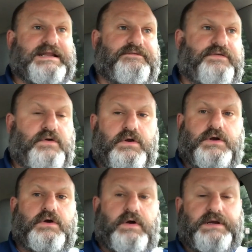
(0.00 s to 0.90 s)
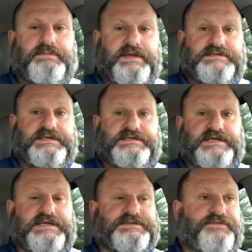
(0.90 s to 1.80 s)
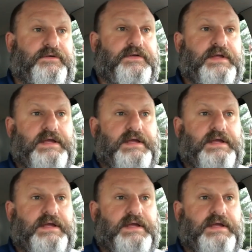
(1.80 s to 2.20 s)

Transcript: that if you're going to be successful